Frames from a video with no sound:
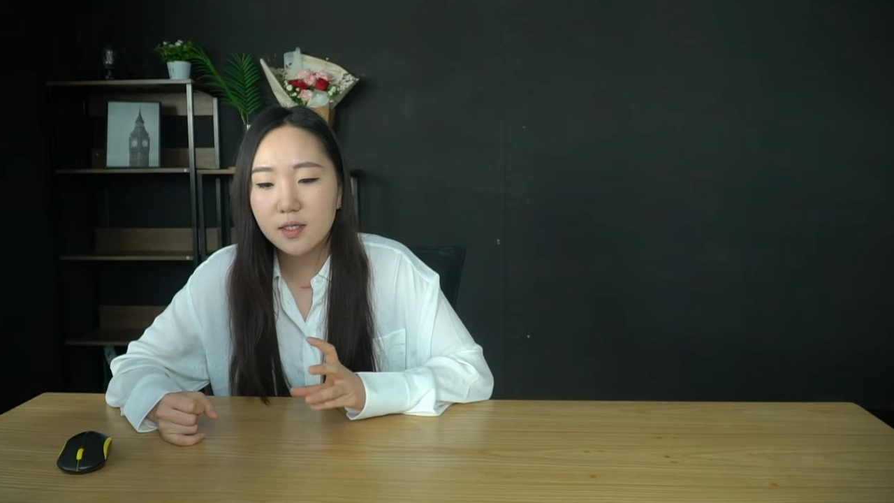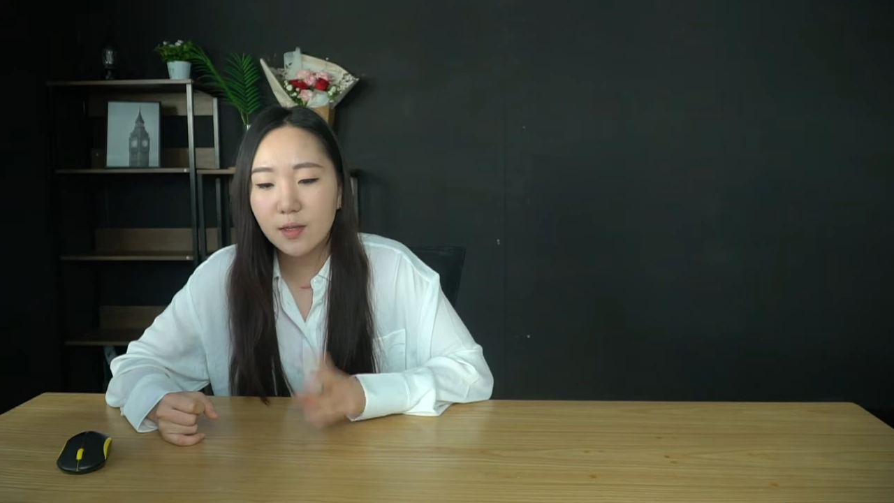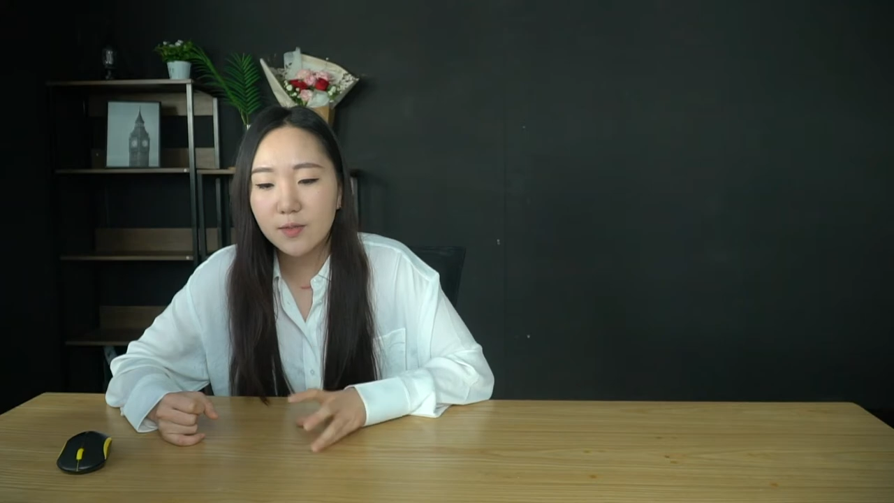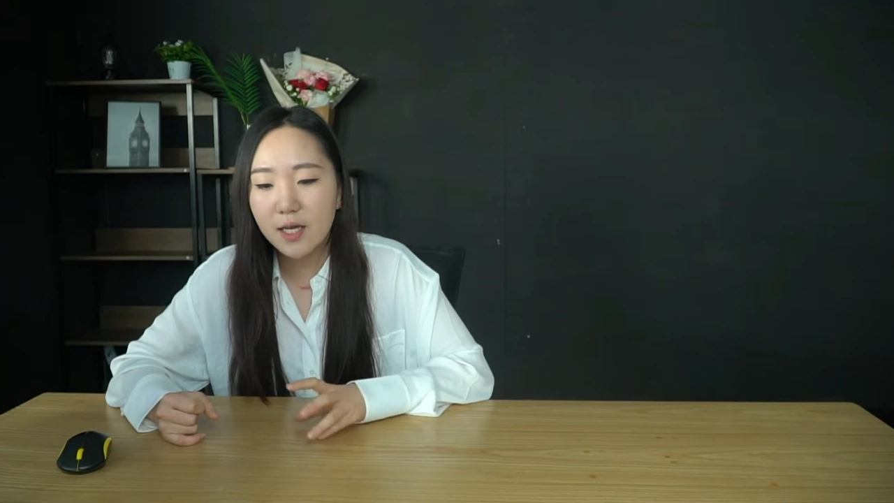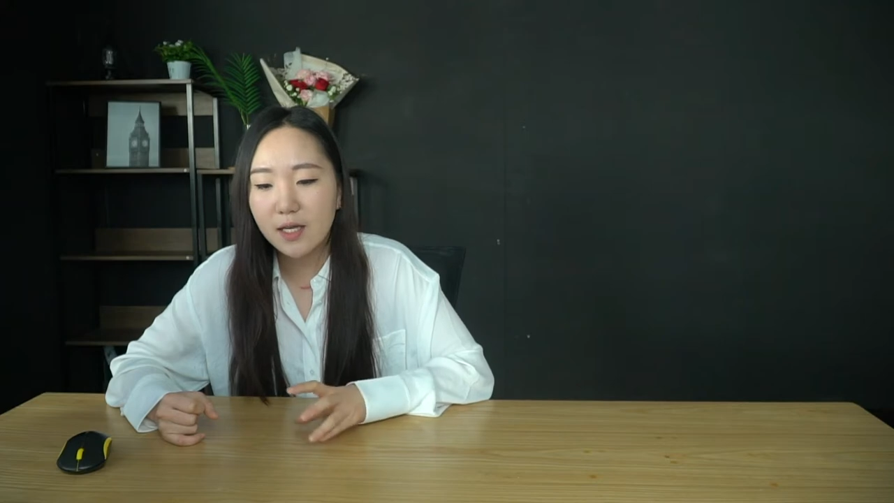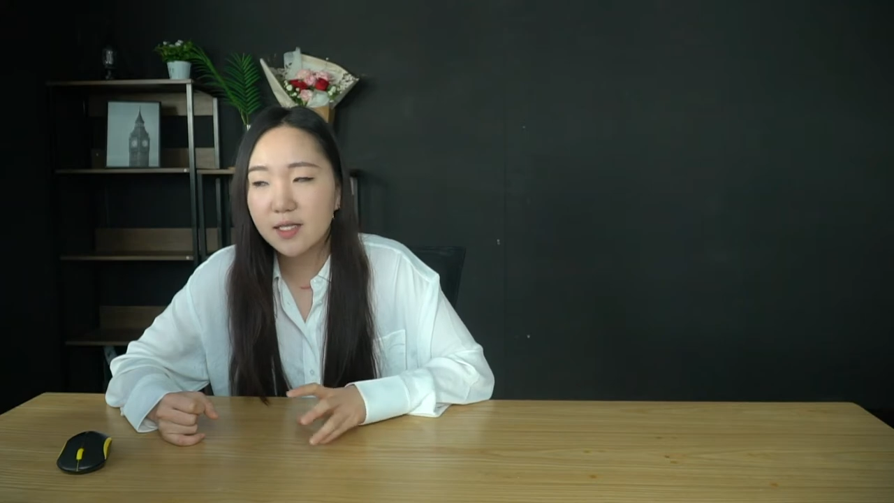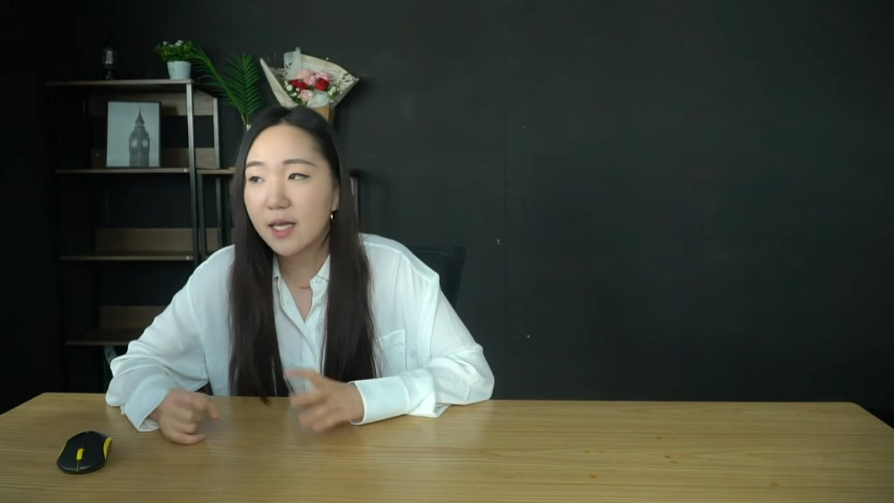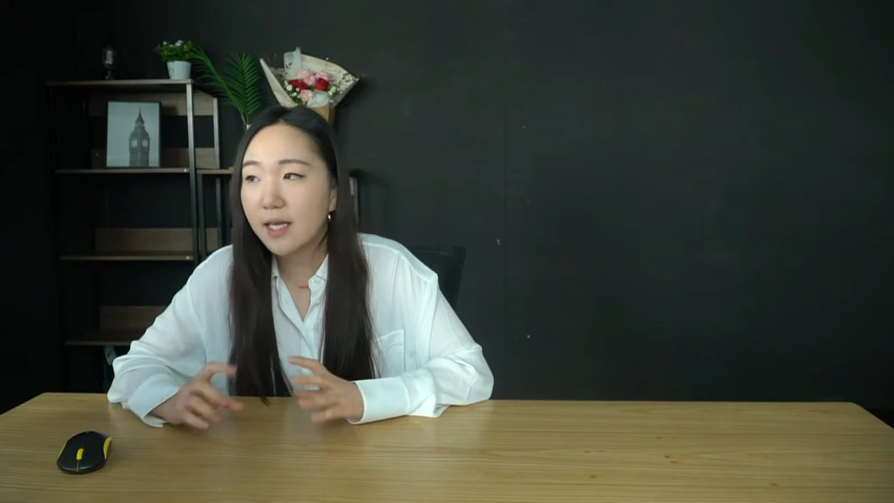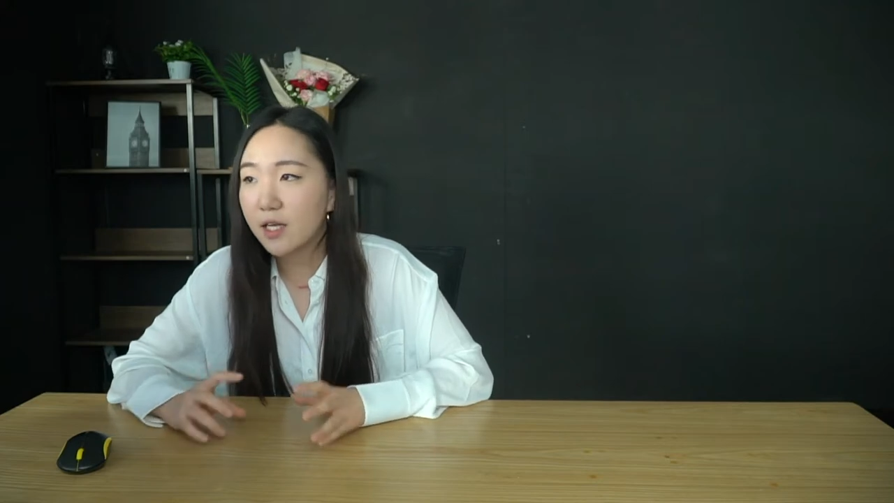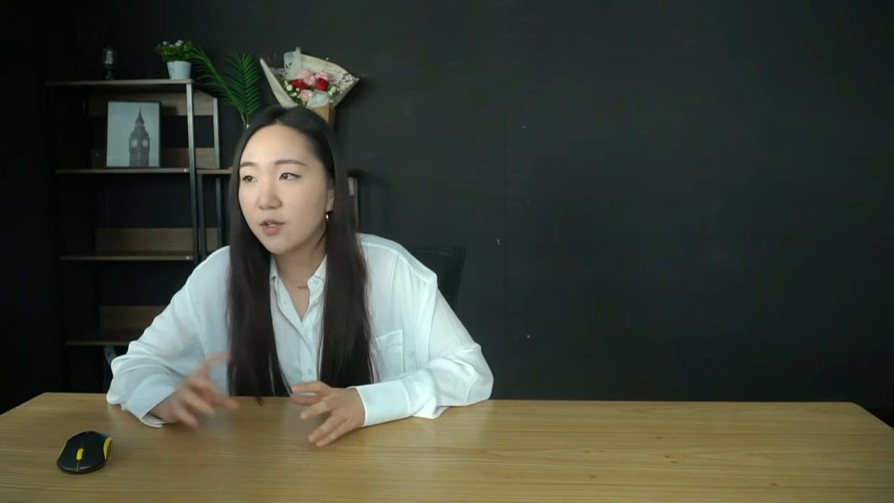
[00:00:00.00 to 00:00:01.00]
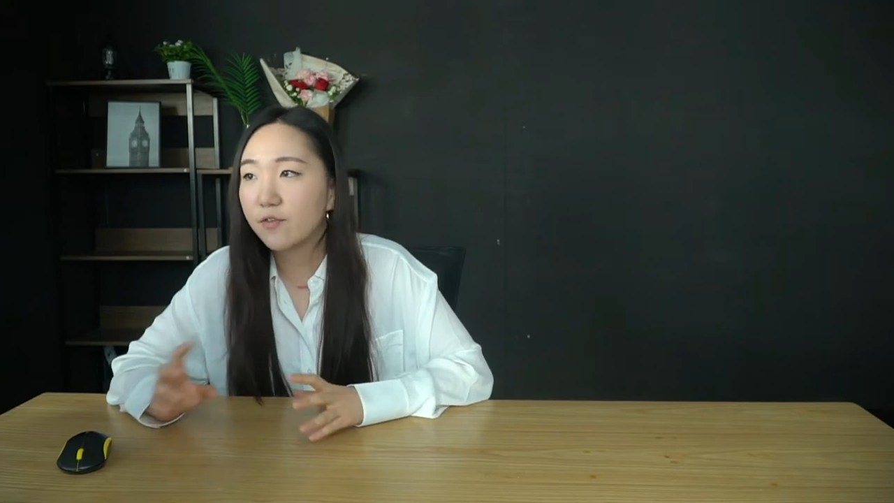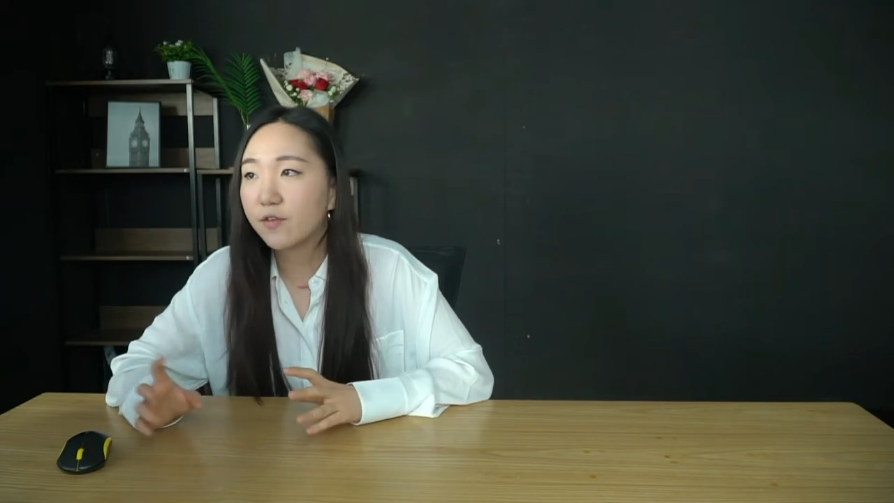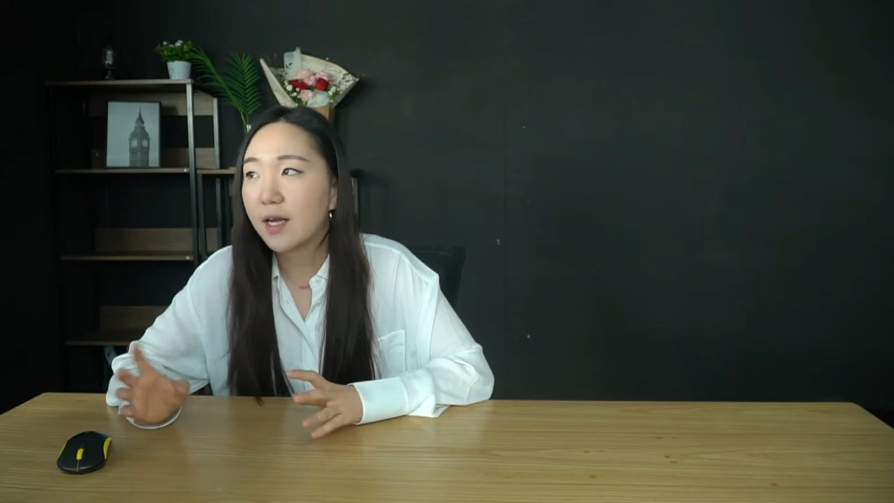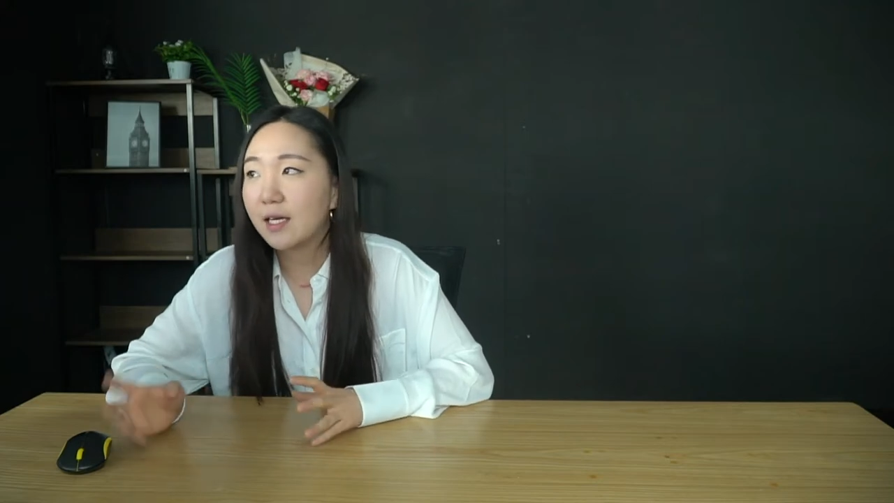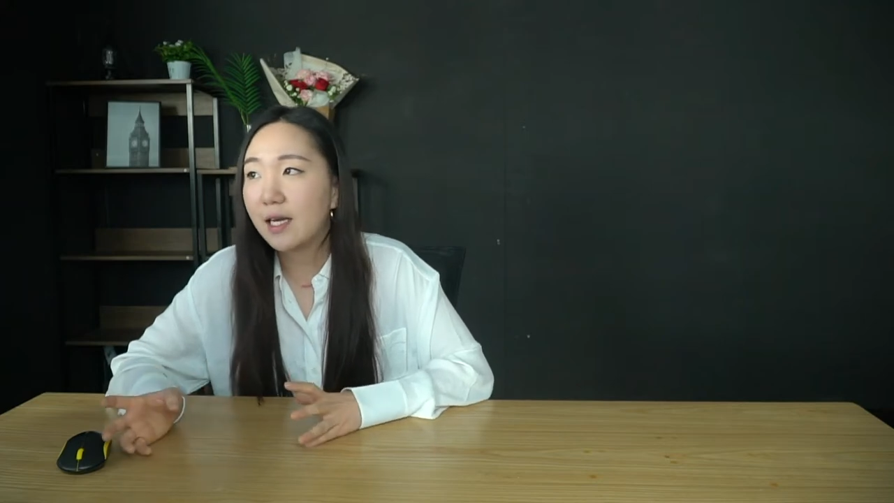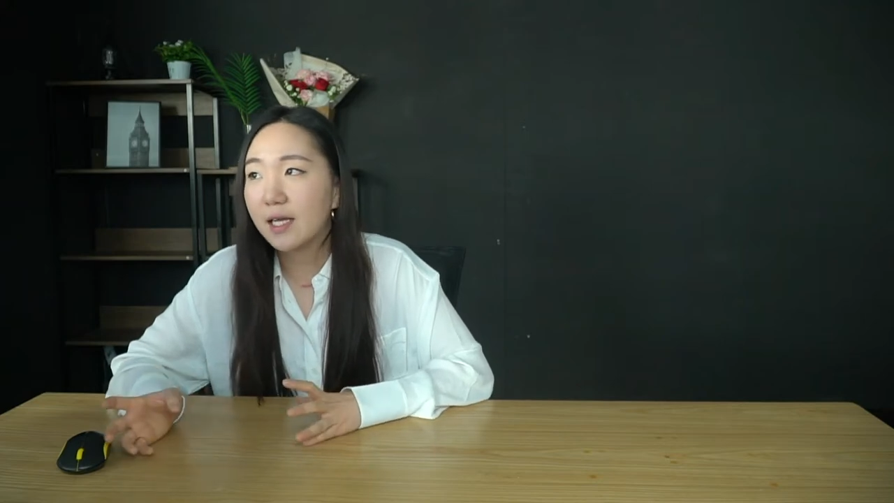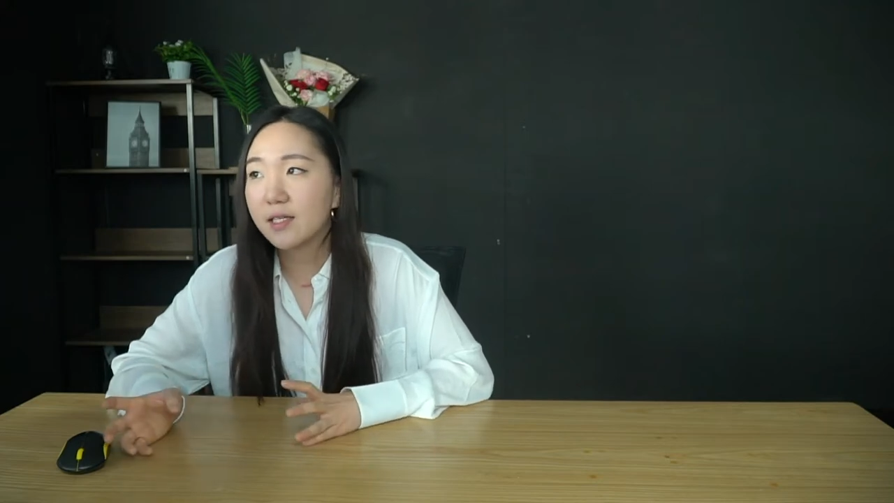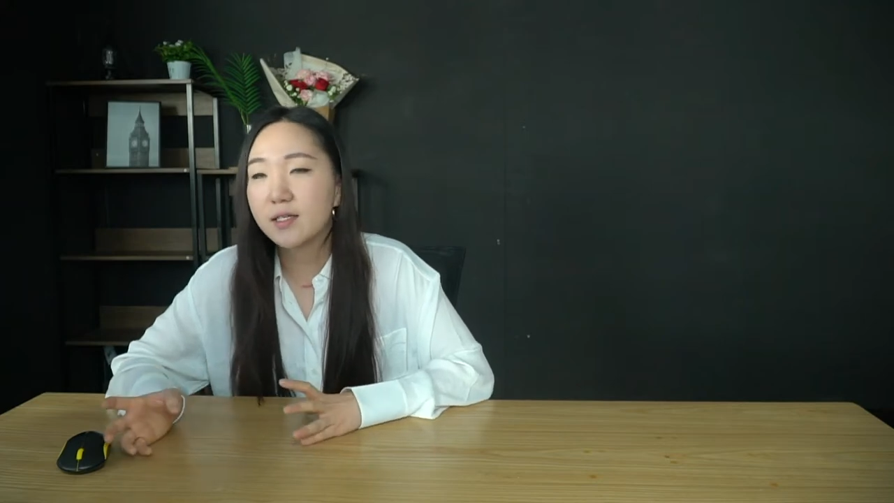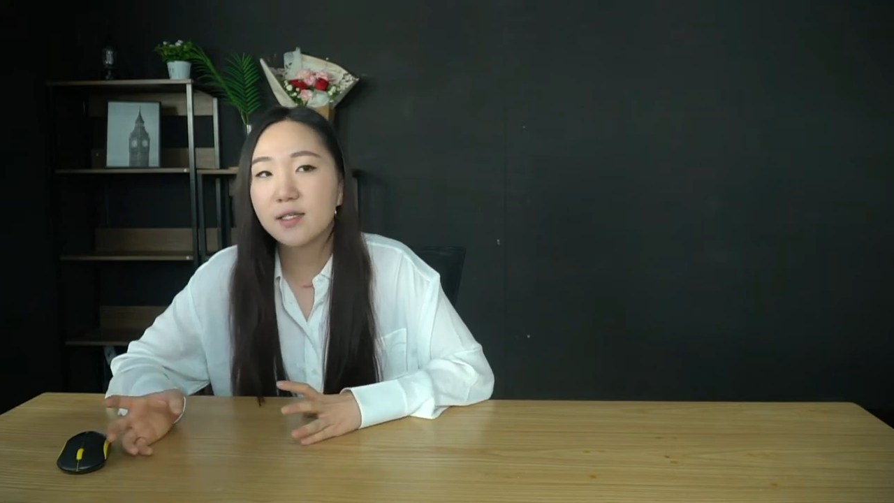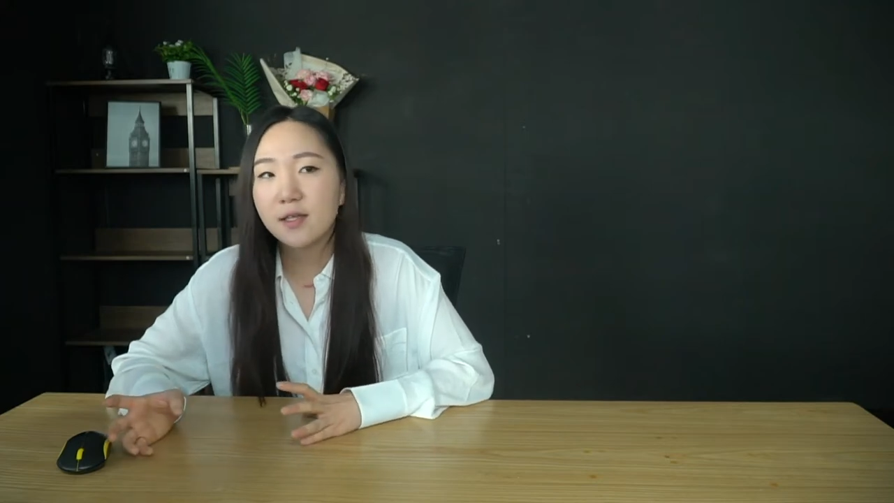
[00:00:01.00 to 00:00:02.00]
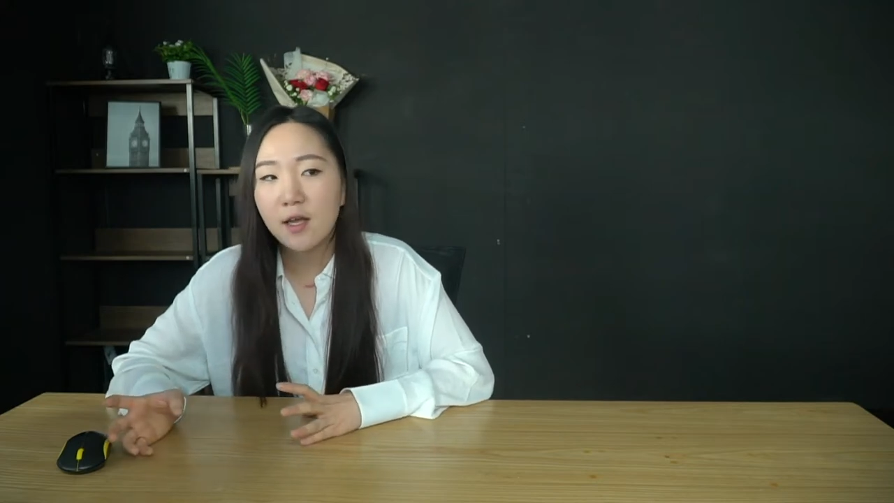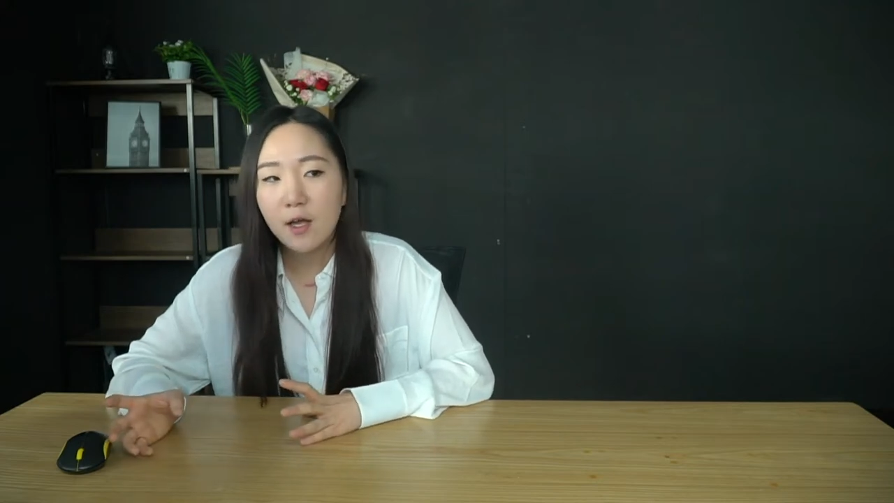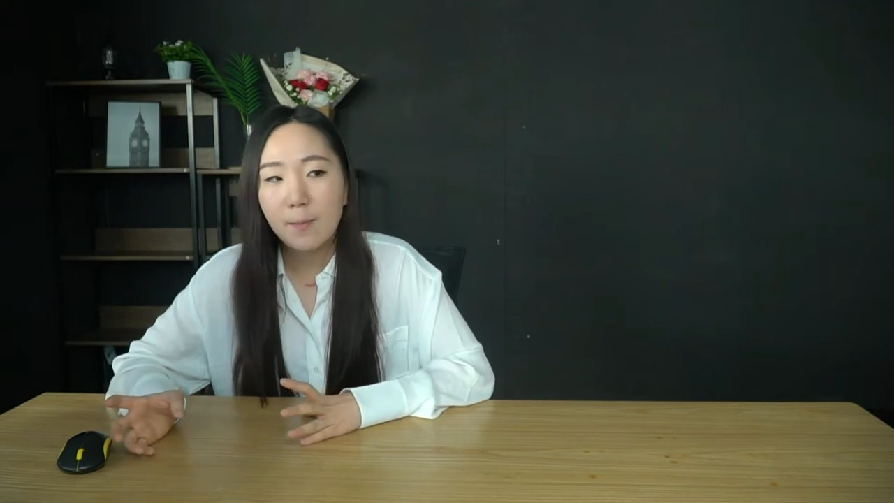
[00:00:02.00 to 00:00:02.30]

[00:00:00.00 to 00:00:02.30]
subjects, again, you can find lists,